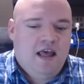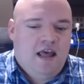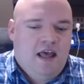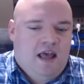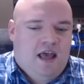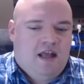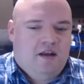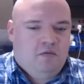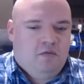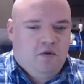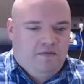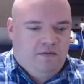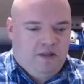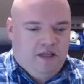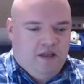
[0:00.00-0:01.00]
and it
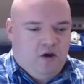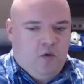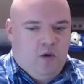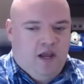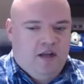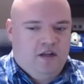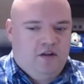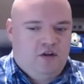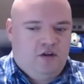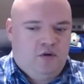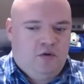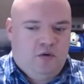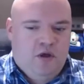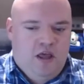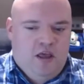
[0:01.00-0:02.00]
roughly equated
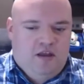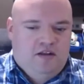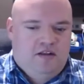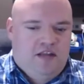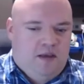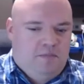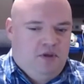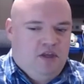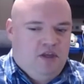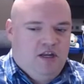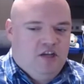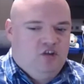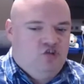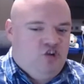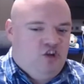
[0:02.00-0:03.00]
to
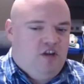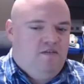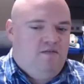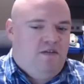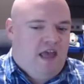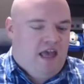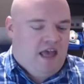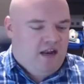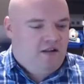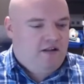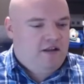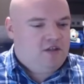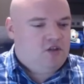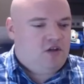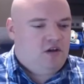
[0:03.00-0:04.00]
Deputy Chief
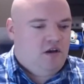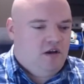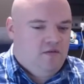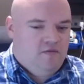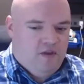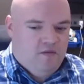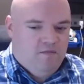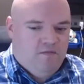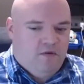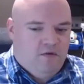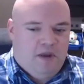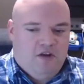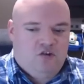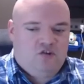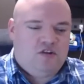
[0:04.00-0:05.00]
Analyst of
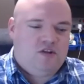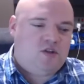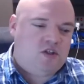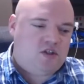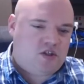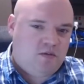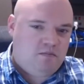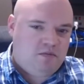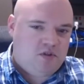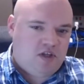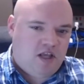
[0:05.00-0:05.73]
Information Systems.